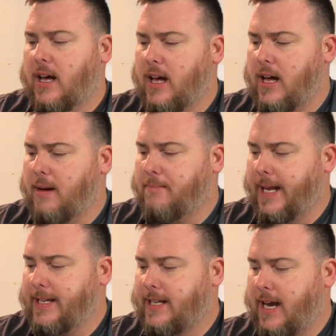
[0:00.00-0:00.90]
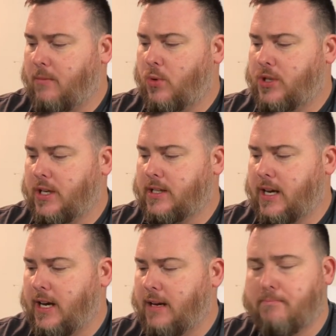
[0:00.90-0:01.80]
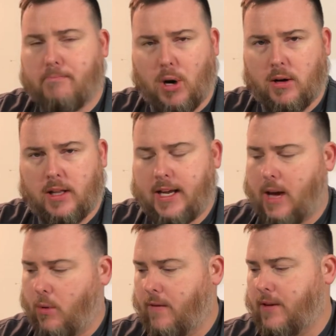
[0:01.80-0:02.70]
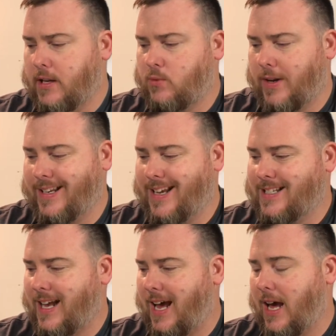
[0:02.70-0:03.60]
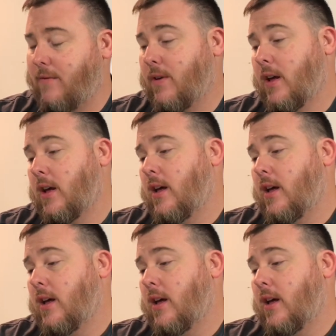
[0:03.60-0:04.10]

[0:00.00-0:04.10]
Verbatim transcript: uh, blend type, which is a burley. However, this one does have,